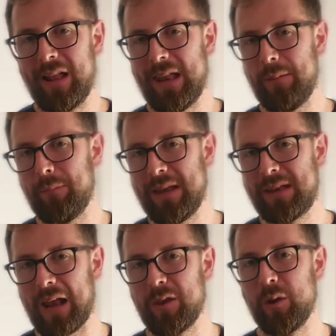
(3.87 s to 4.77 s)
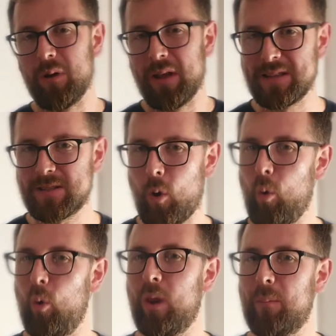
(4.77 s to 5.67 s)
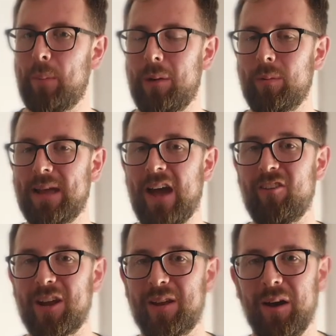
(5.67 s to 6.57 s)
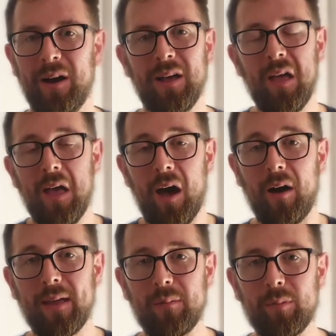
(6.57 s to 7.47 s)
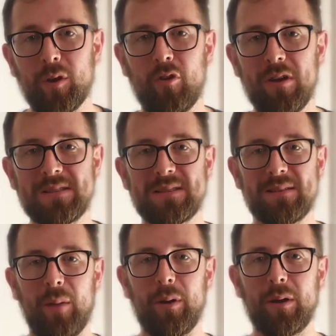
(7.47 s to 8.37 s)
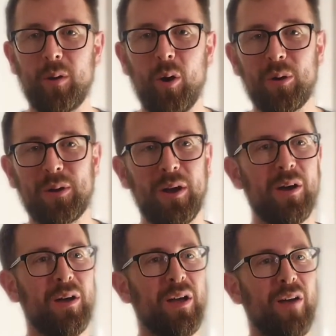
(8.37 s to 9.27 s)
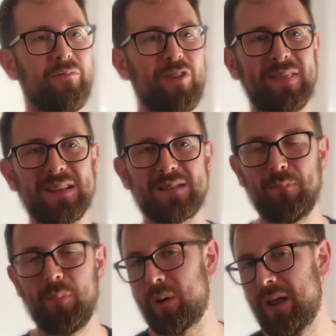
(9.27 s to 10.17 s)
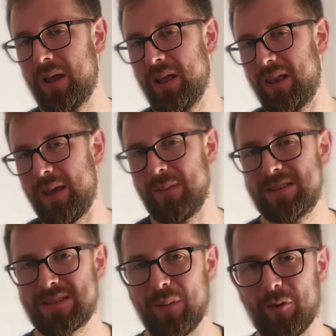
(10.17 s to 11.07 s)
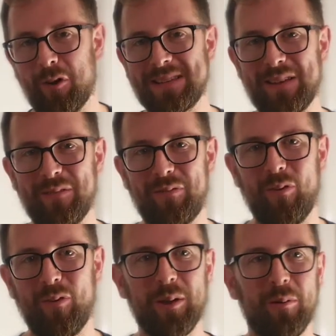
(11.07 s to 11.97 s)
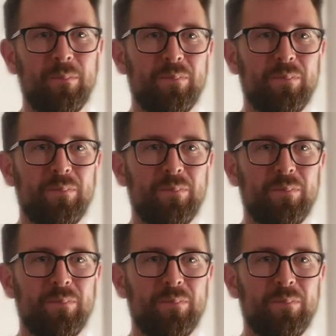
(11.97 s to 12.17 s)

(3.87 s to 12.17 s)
Let me tell you, it's all about character. Hi, I'm Chris. I'm a doctor. I've read this book. Let me summarize it for you.